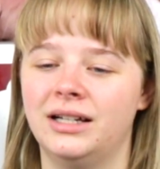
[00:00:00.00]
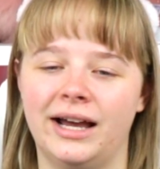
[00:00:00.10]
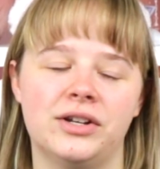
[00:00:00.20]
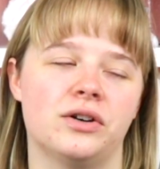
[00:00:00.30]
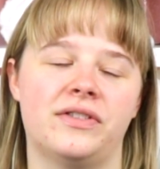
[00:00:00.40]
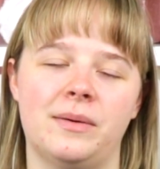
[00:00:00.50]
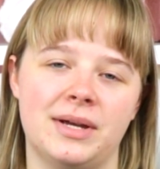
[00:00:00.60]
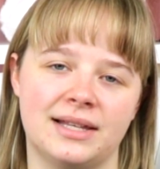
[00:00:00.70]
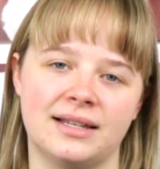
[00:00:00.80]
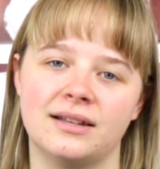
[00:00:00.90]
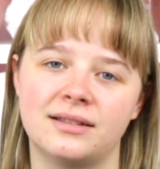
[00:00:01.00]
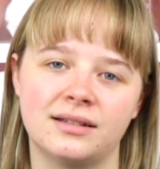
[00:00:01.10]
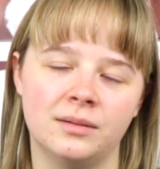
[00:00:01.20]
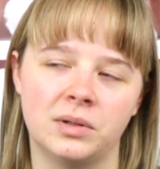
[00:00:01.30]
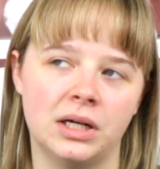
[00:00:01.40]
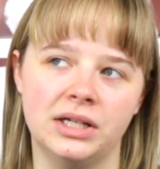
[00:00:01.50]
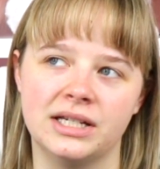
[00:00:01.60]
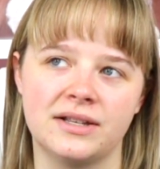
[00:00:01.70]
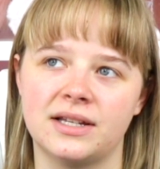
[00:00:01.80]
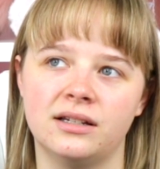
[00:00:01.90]
I don't know if that makes sense. It probably
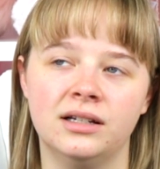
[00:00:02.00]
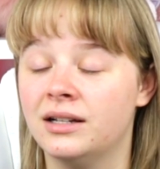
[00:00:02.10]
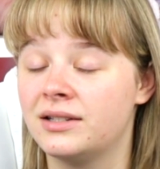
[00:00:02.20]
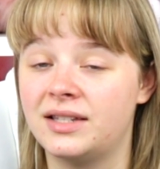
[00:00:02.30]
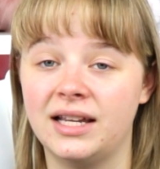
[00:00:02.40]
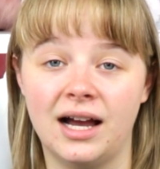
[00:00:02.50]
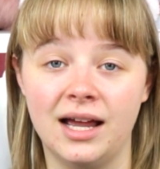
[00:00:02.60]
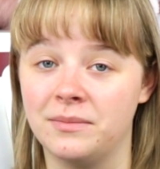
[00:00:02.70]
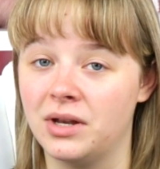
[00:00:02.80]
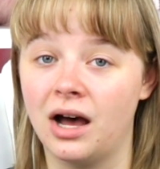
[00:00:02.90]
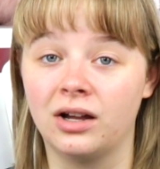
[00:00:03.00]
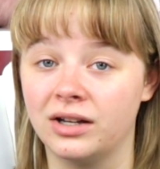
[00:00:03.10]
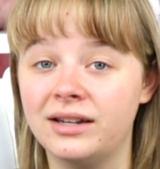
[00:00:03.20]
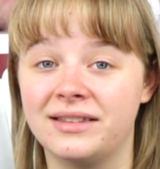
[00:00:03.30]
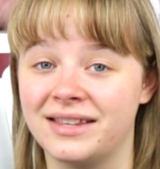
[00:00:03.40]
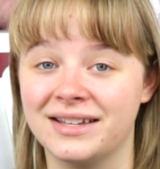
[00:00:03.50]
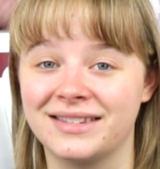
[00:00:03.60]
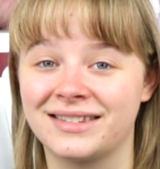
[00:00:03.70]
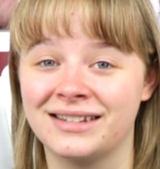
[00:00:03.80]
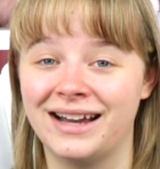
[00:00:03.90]
doesn't. See, I am not good at
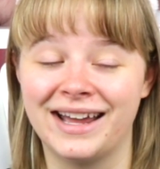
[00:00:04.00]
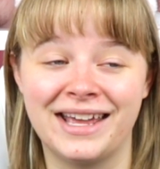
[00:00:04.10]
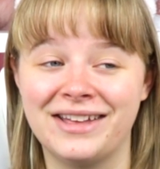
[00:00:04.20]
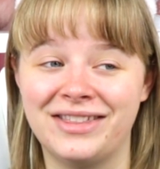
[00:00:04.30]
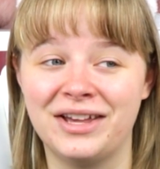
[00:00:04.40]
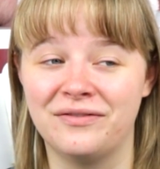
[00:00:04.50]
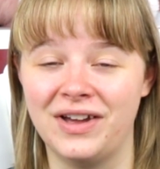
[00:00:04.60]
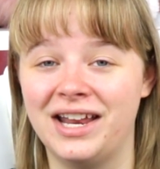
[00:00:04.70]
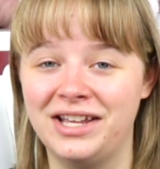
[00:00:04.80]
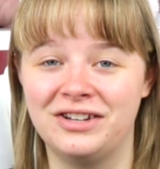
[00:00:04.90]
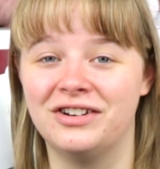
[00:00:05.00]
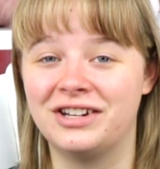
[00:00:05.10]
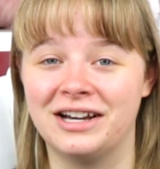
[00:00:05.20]
this. I can't think of any good